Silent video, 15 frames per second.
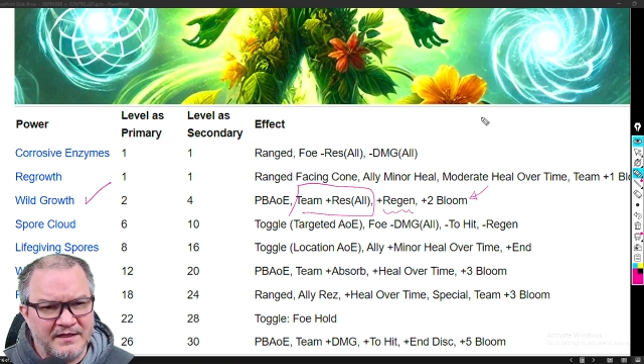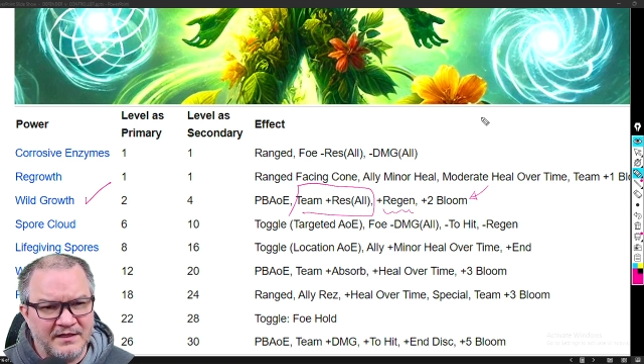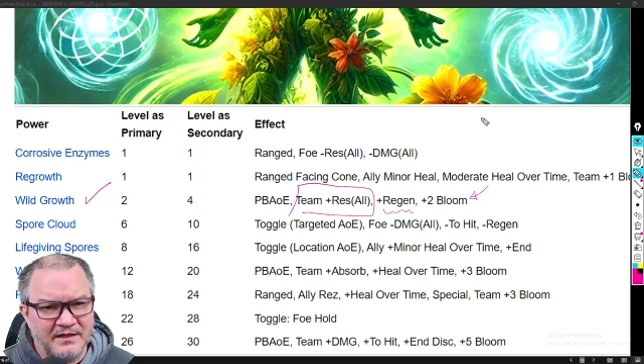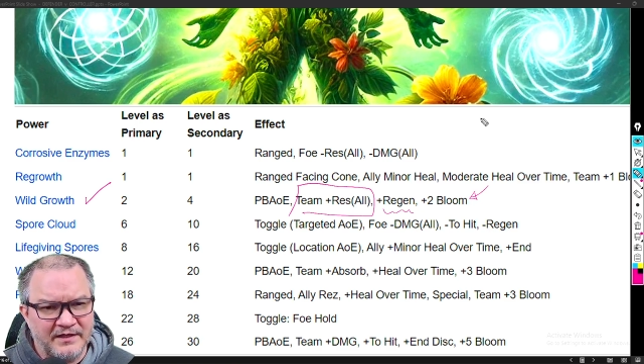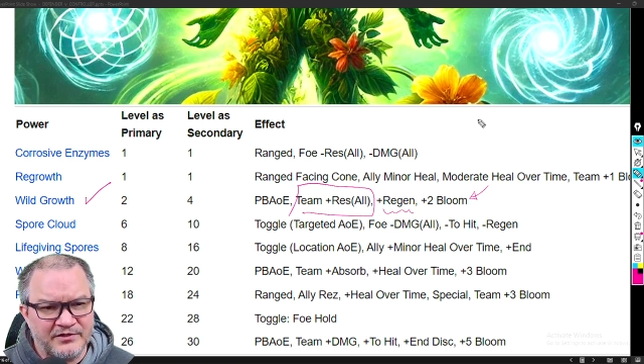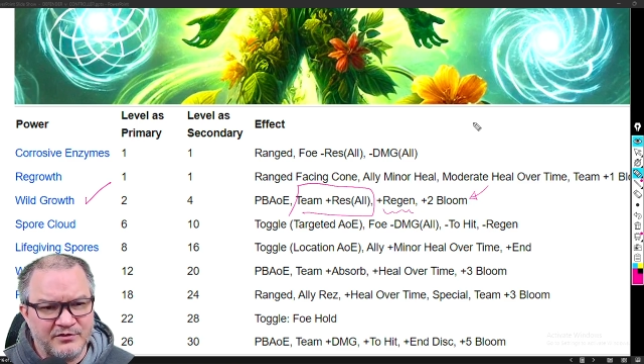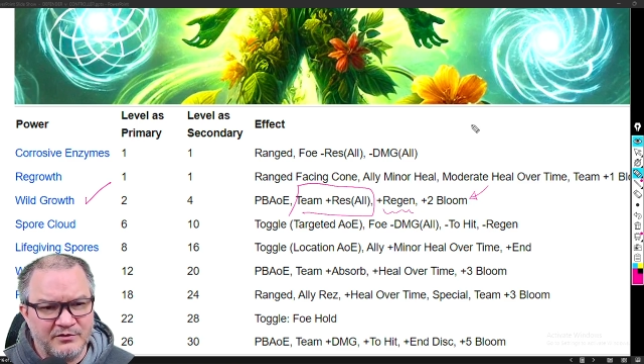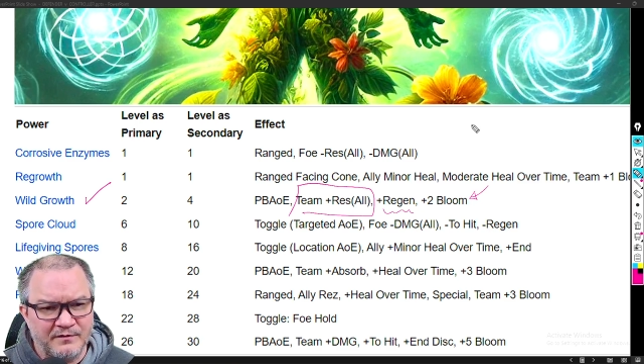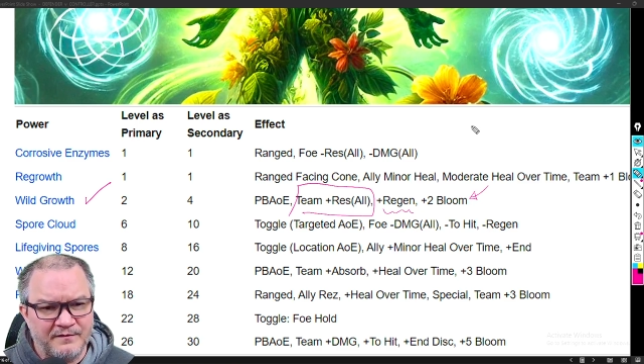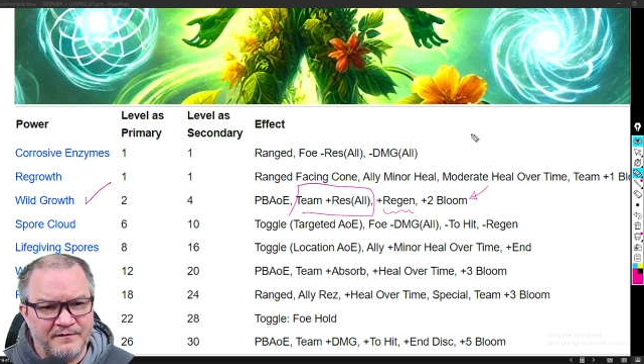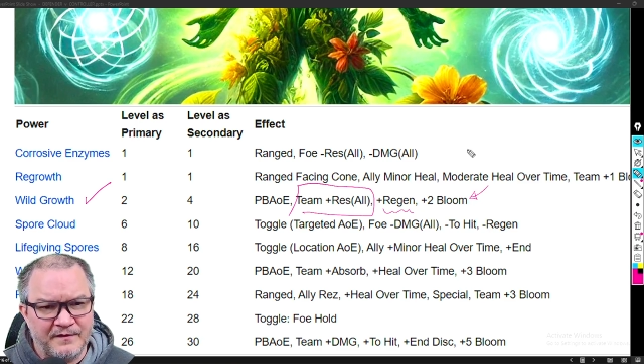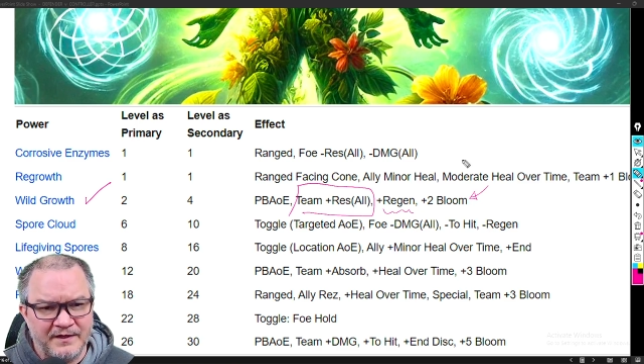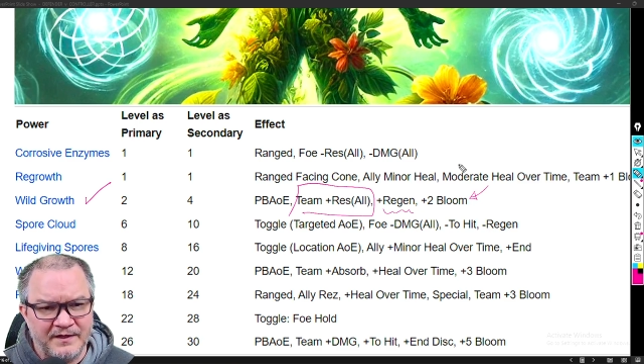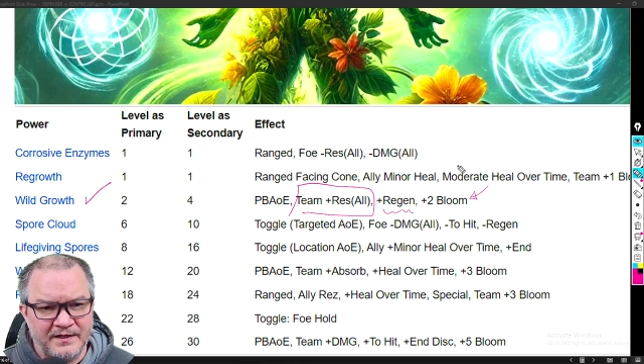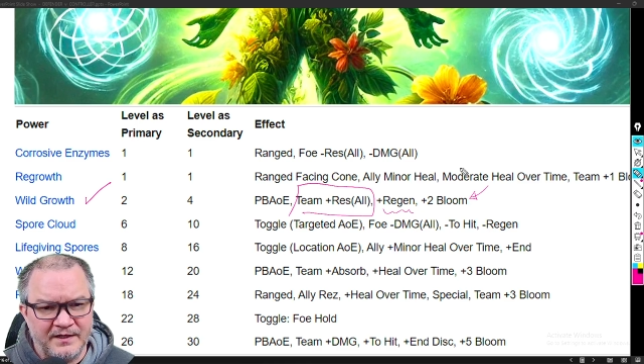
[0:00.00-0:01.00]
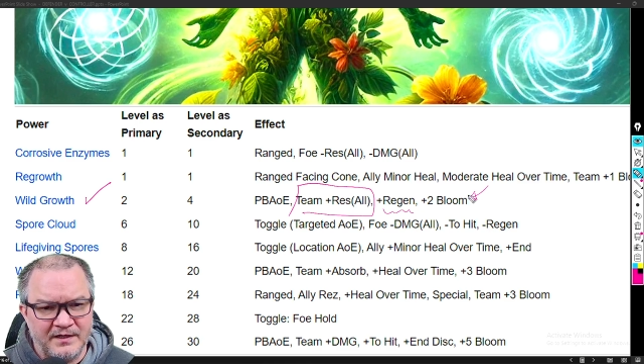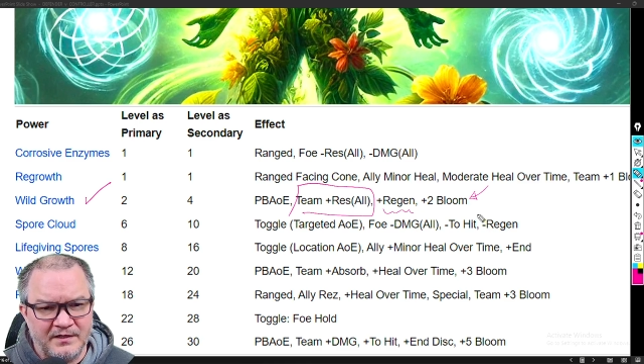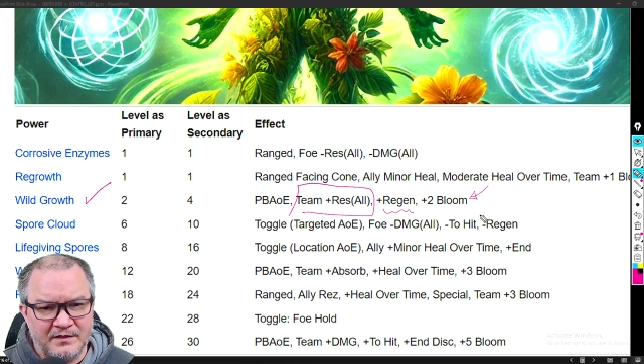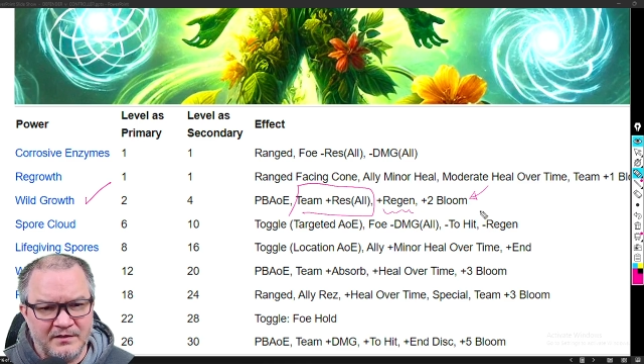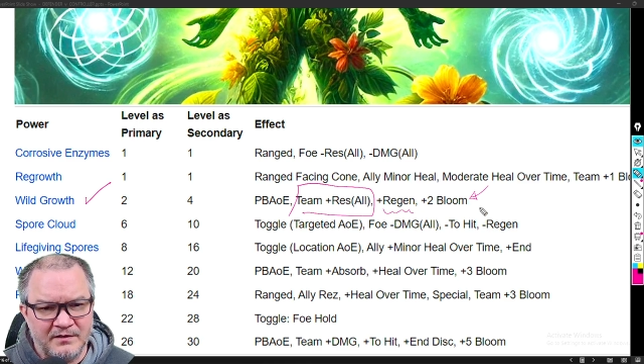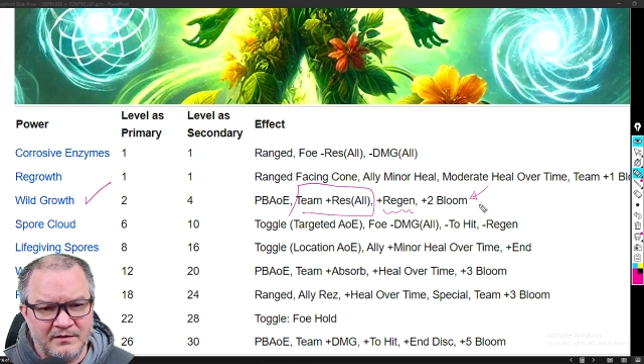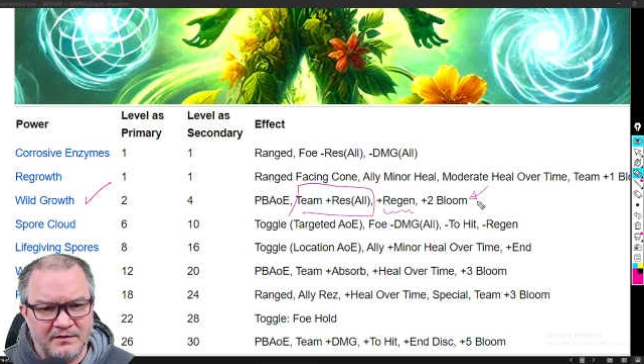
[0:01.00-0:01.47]
Electrical Affinity
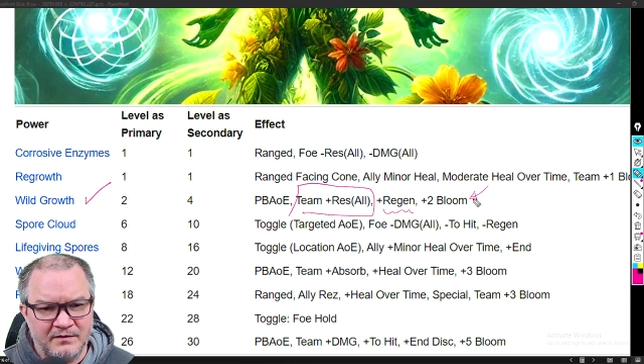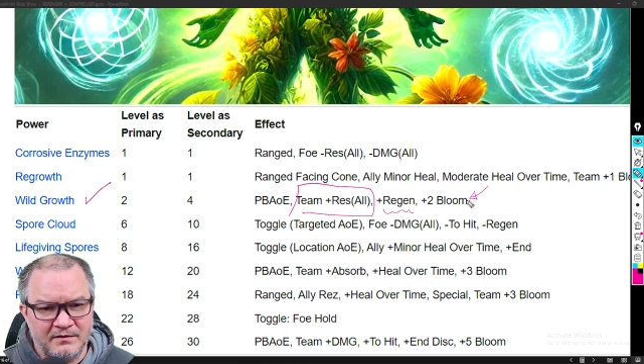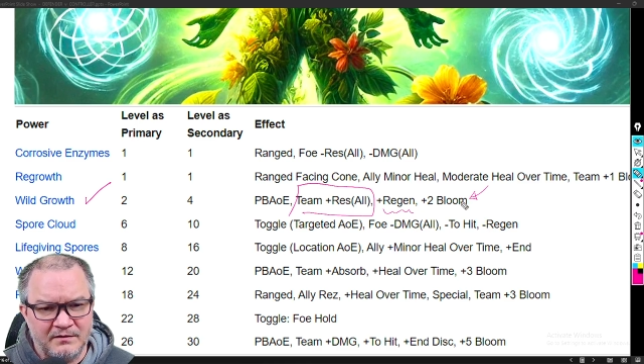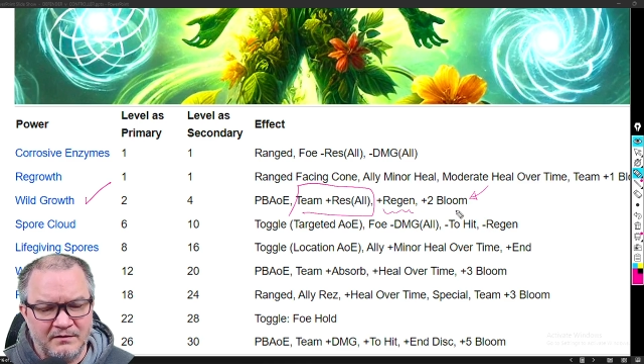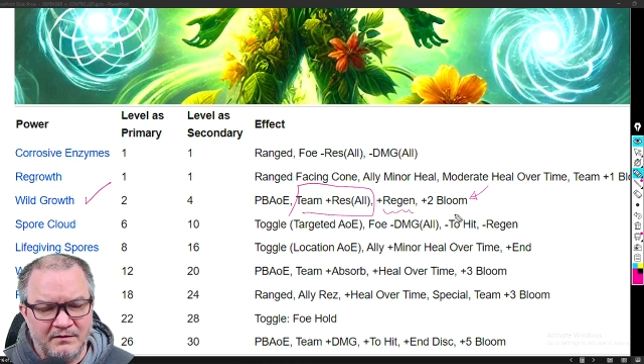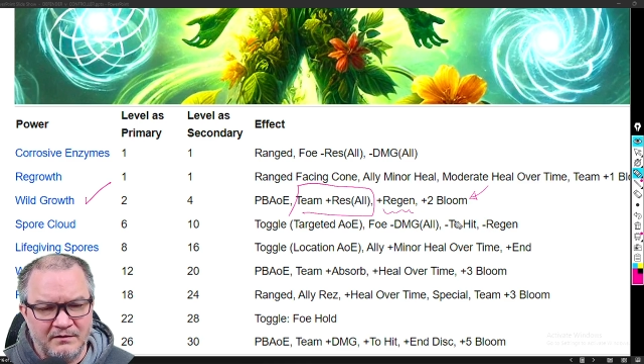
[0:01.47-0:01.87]
could